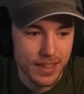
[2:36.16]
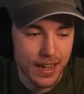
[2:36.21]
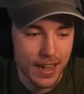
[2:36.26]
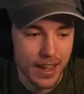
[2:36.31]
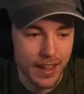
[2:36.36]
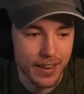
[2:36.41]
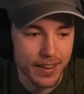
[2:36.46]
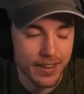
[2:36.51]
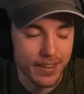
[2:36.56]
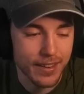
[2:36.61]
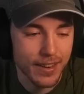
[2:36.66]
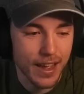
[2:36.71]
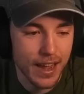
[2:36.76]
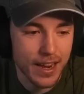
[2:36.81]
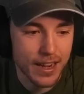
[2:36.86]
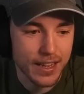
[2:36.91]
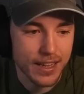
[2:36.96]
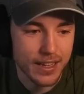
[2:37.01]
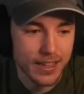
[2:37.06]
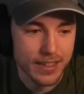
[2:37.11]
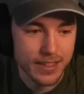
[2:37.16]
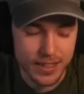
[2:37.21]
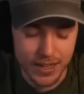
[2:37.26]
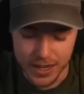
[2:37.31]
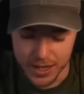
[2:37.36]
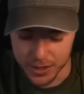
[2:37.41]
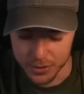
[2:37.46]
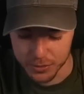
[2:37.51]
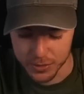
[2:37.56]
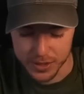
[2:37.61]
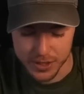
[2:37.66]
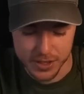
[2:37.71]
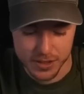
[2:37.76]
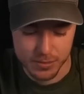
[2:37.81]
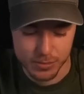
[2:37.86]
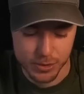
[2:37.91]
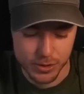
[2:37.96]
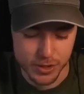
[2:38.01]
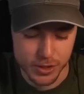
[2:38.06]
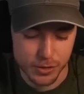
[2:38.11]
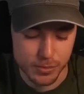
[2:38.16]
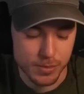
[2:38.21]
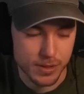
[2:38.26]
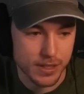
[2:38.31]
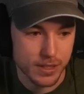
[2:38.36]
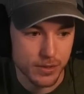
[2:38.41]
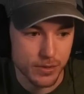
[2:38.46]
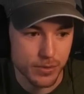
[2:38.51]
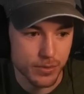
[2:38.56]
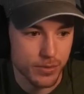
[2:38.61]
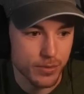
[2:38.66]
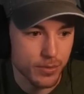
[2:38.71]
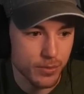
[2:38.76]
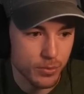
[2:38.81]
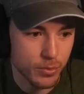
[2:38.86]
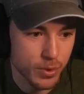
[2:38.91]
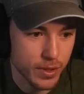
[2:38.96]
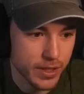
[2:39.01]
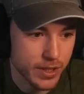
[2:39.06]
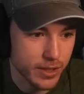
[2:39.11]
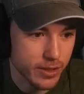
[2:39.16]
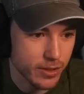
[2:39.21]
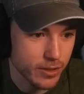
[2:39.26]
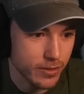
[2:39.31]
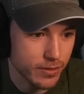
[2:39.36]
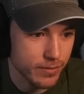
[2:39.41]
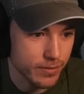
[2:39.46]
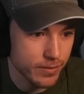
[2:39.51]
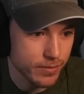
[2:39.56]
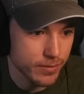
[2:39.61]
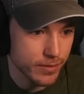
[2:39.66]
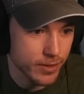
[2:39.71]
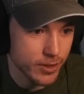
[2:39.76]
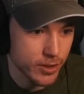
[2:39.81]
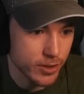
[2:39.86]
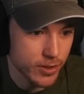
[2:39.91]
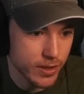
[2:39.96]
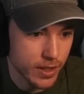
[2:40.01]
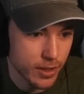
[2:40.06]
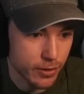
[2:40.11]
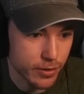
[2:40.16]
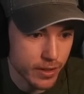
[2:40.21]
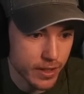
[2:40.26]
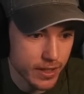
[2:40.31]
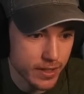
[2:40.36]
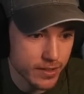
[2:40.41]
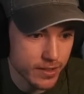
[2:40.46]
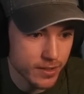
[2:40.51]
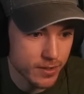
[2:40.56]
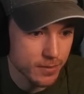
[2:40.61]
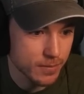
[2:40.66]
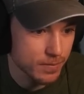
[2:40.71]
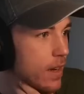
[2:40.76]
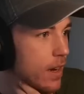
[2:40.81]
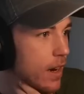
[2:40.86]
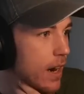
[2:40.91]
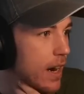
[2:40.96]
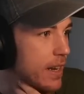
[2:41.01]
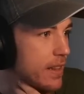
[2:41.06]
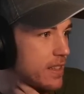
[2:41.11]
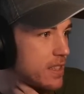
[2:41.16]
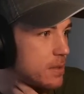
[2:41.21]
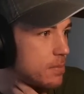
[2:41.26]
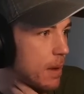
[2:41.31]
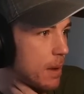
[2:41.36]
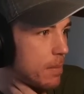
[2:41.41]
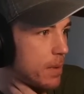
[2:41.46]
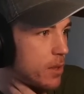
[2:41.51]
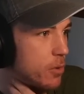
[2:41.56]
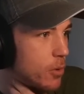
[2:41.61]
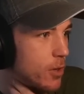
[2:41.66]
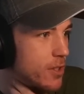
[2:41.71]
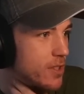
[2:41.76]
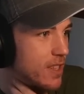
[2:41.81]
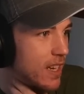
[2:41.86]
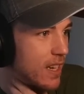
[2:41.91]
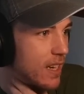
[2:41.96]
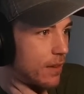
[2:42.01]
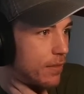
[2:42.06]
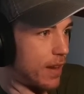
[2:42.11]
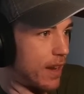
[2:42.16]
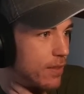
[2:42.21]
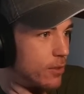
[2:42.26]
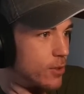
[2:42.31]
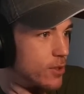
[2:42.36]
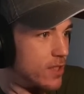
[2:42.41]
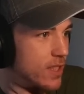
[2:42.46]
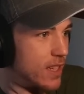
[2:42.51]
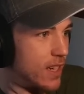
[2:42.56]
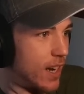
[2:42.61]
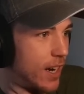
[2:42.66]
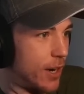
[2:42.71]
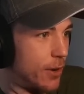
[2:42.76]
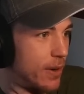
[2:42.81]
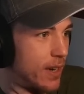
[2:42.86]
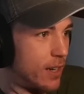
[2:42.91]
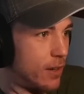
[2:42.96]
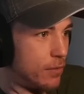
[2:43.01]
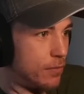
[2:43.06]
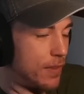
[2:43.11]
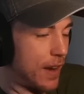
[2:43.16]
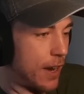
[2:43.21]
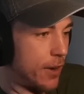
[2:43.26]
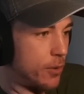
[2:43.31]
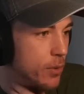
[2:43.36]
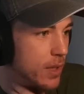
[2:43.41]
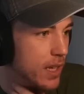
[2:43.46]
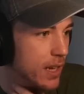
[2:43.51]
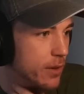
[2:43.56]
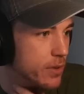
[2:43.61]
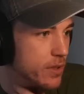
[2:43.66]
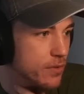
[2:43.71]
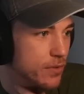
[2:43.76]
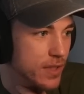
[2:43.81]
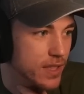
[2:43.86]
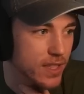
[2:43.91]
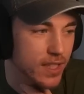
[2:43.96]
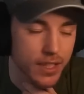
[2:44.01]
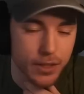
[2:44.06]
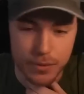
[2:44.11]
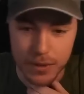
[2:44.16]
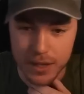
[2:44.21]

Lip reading: And any non-reasonable human will do other things. All right, this might be the worst tank I've ever seen IRL, found while I was visiting